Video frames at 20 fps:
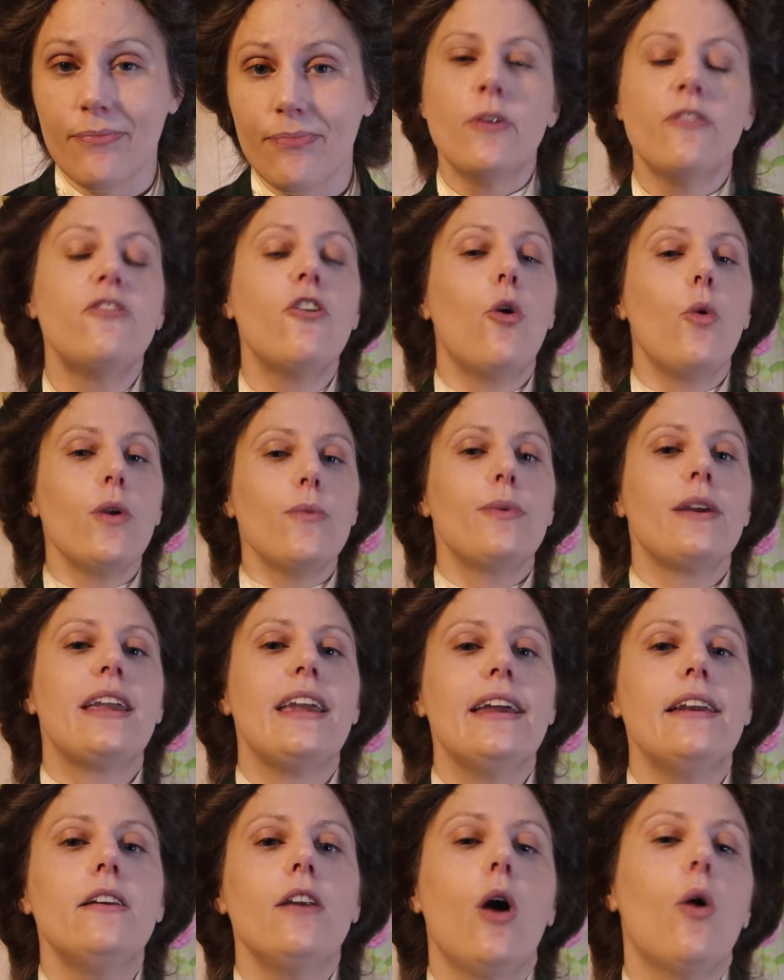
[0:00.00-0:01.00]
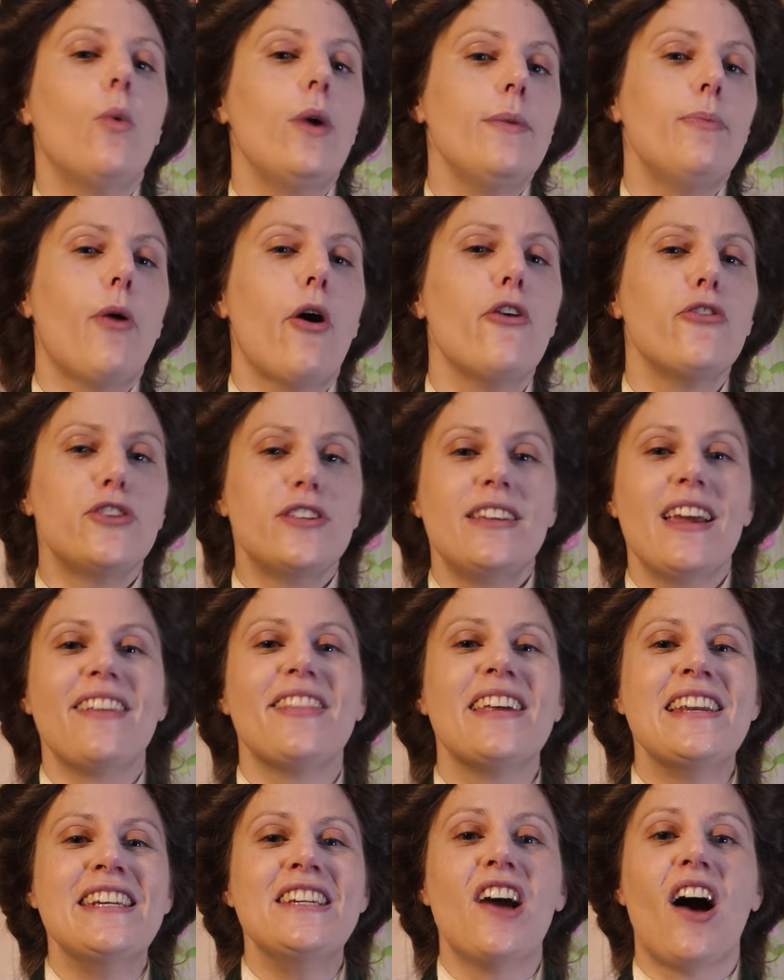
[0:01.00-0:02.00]
Before we begin, we post
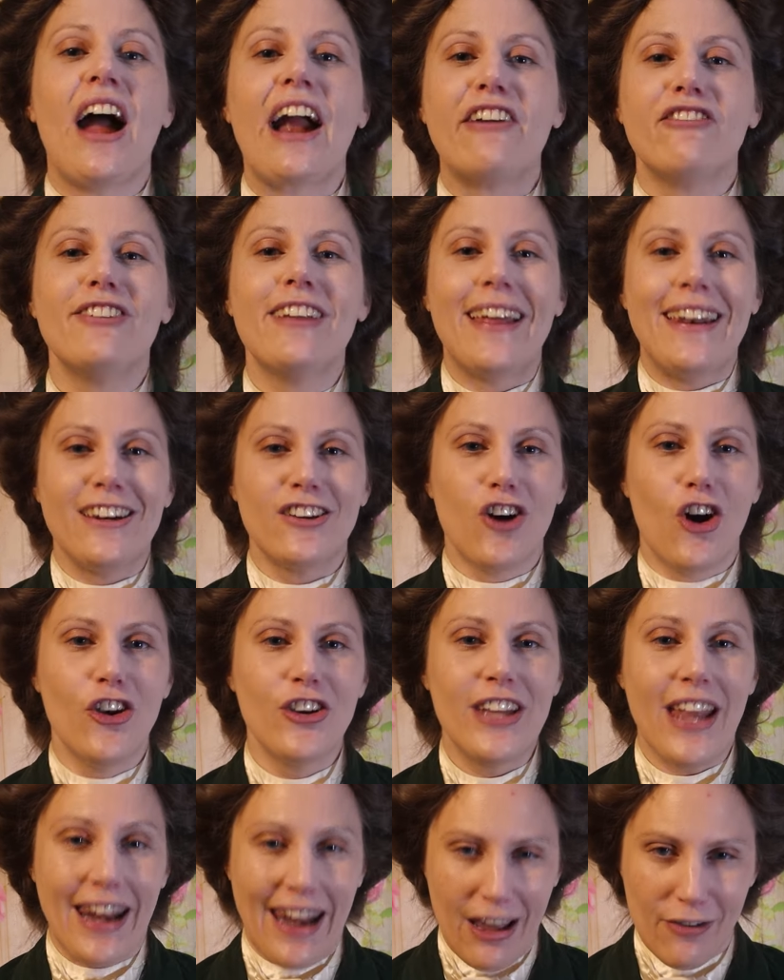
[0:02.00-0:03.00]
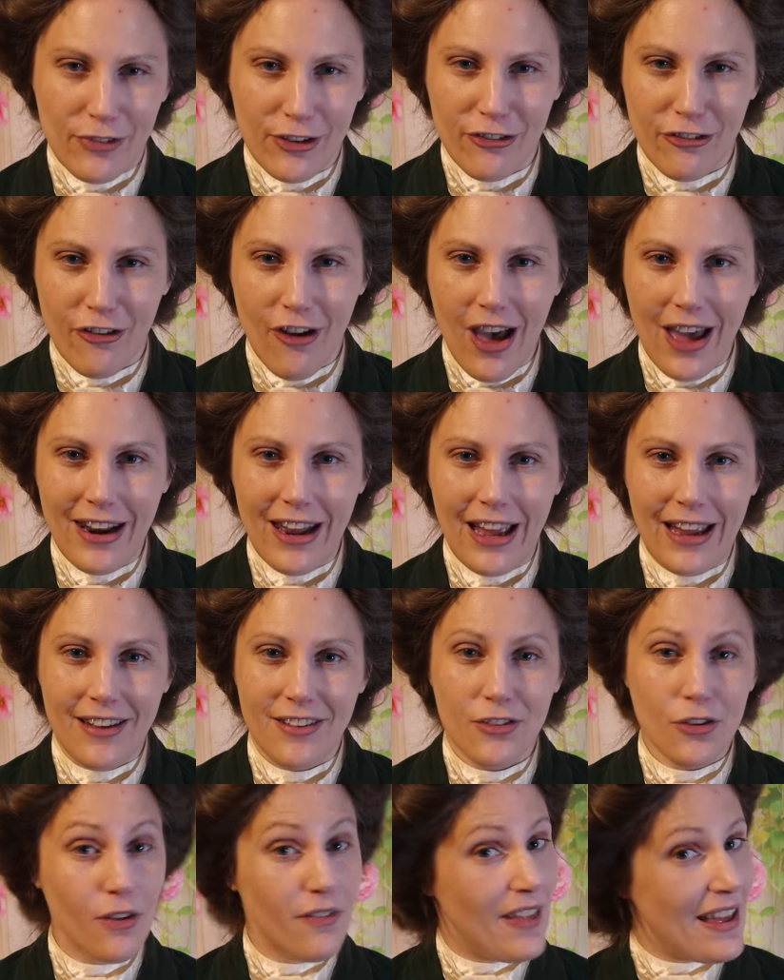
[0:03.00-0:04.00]
death and dying related content every Friday,
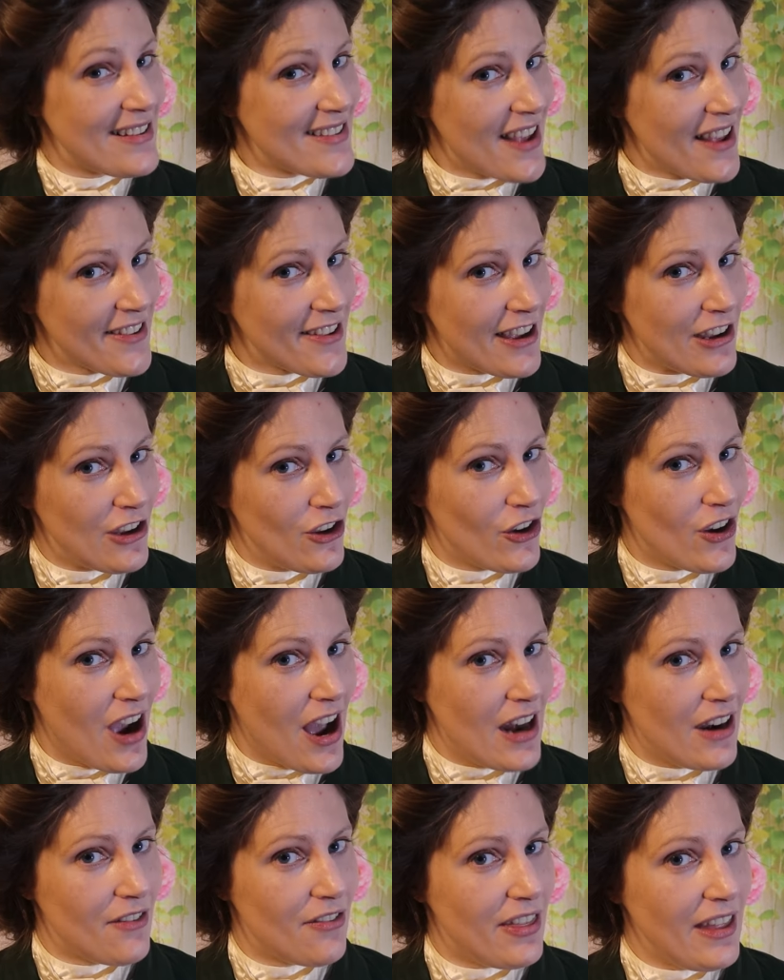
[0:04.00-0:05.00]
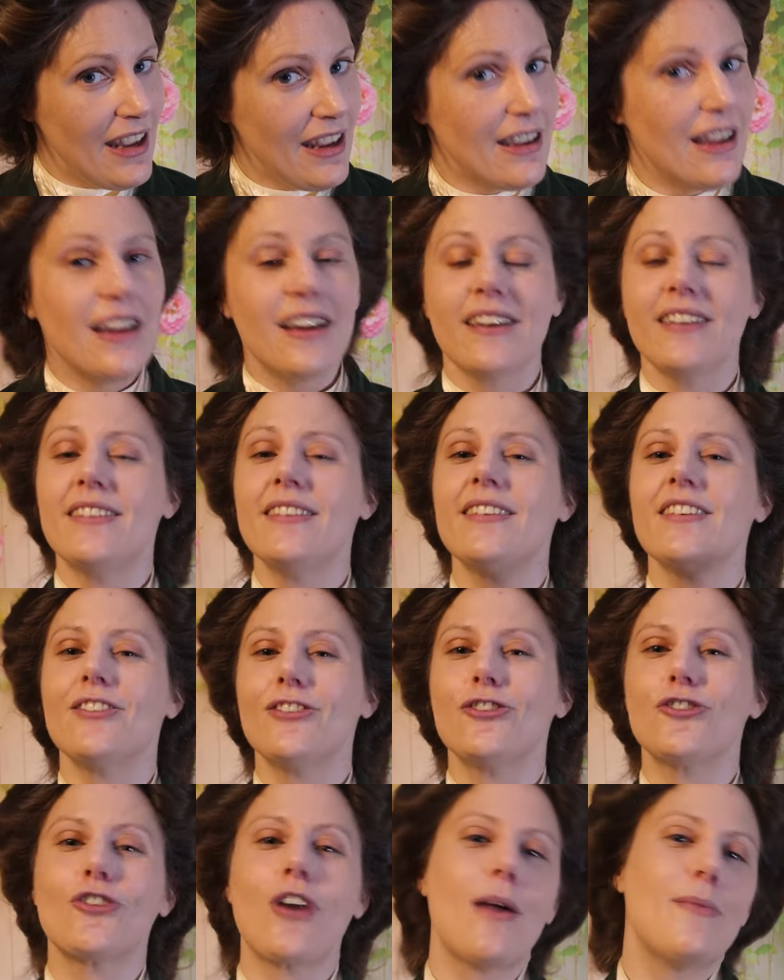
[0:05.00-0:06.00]
so if that sounds like your kind of thing, consider
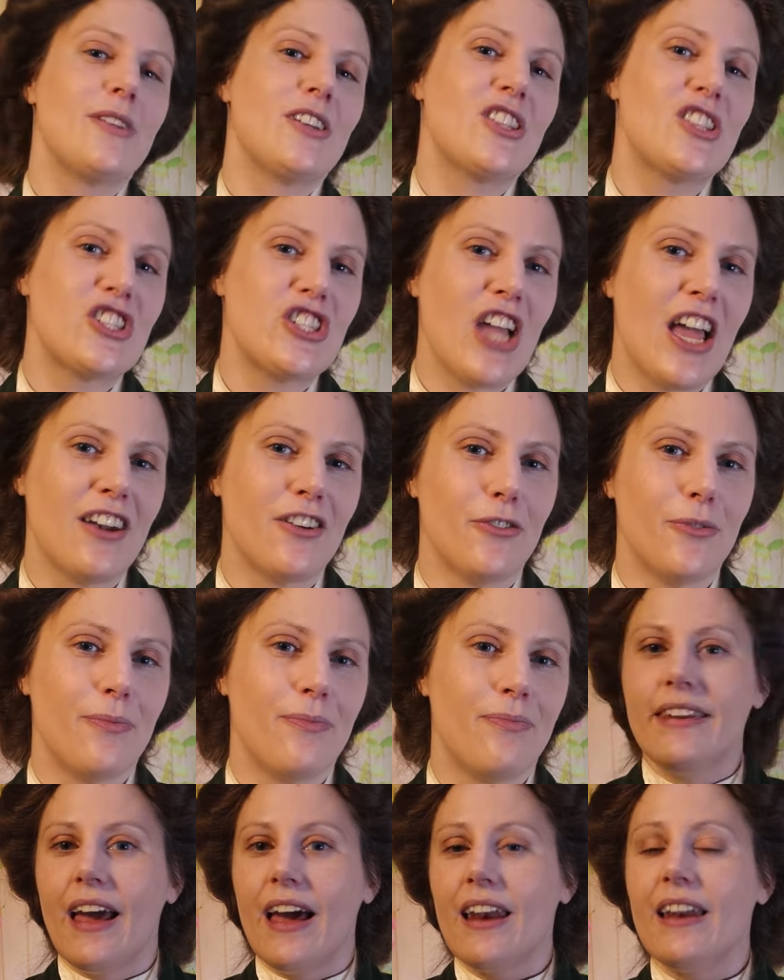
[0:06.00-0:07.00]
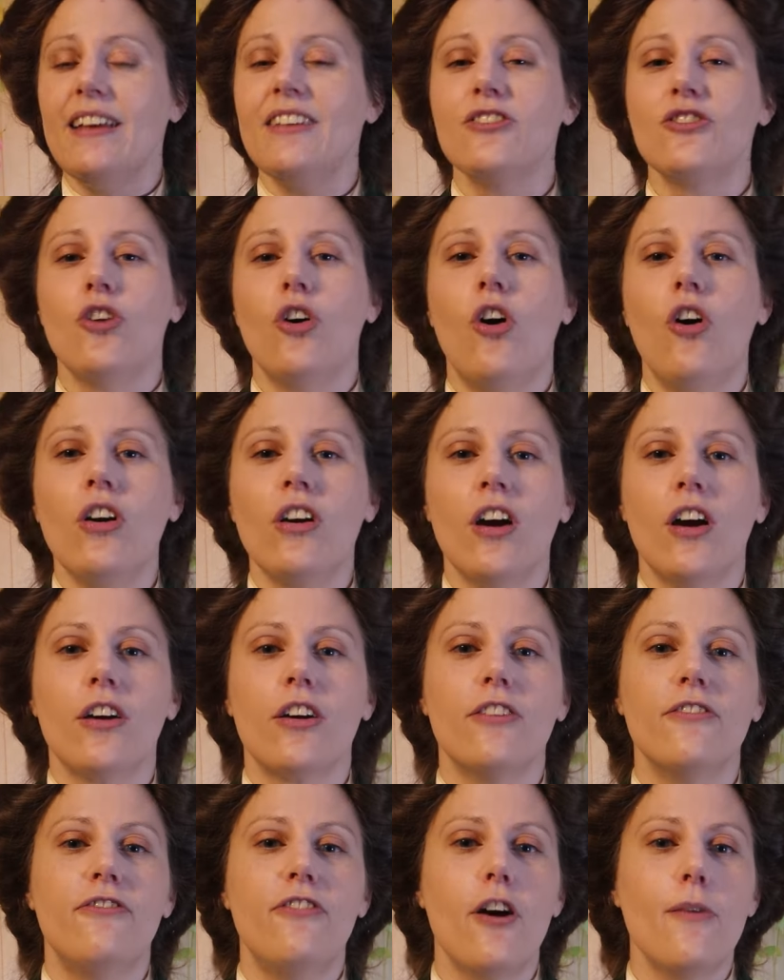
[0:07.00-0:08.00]
subscribing to the channel. Now let's talk
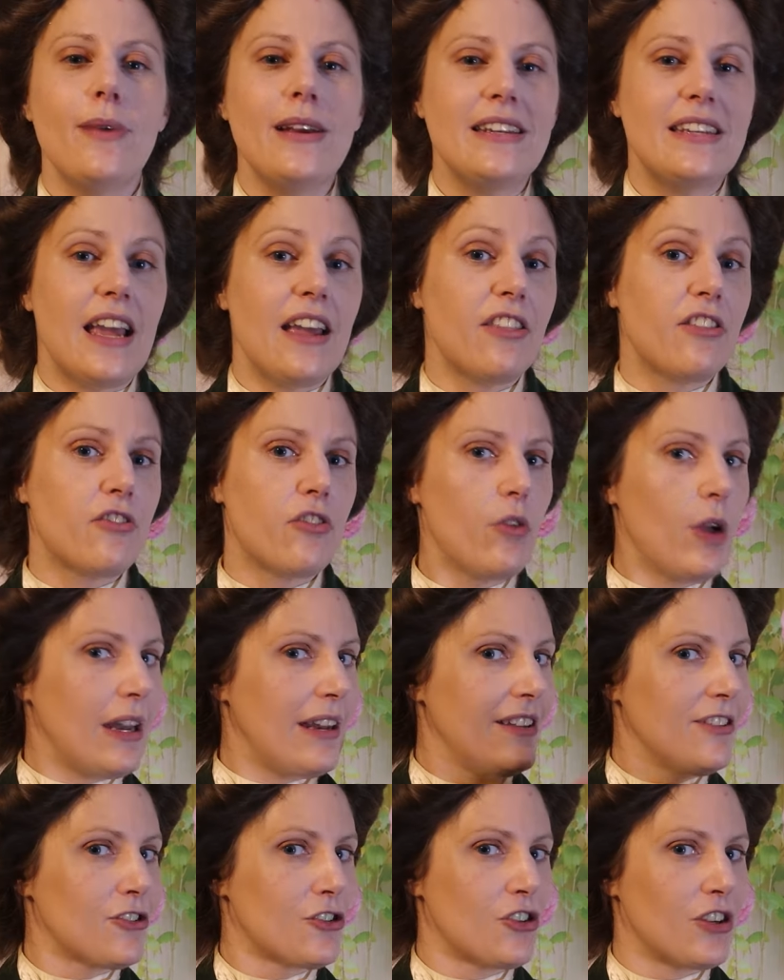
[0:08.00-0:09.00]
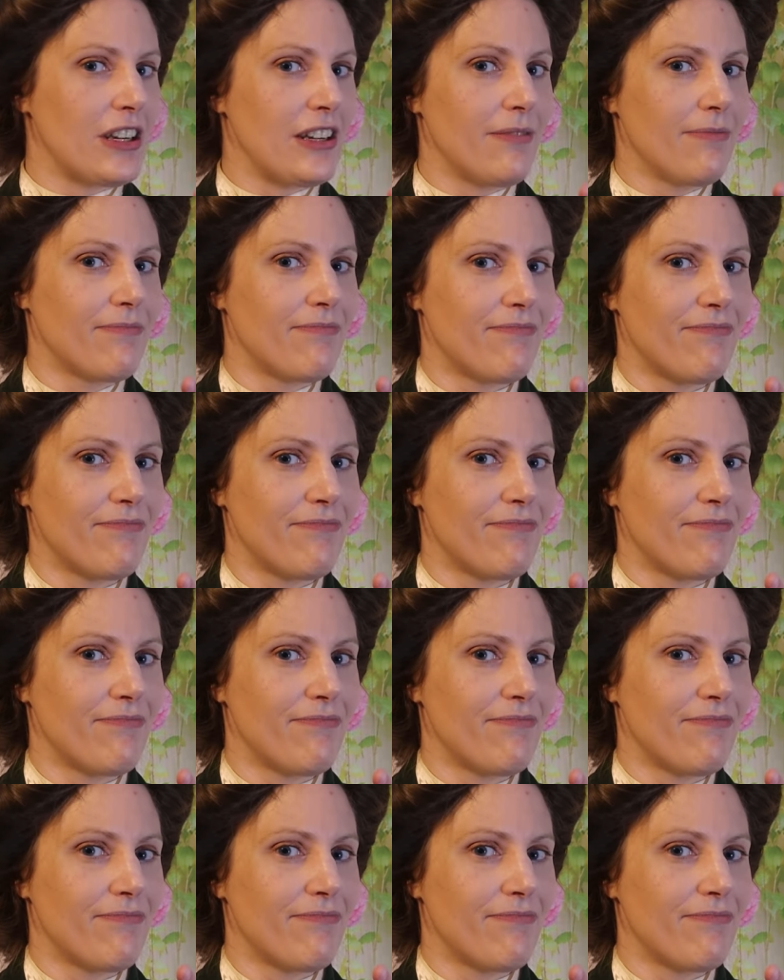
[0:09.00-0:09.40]
confirming death throughout history.